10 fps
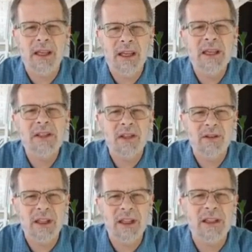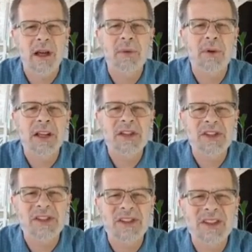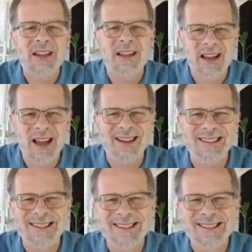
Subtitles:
each of these operations now.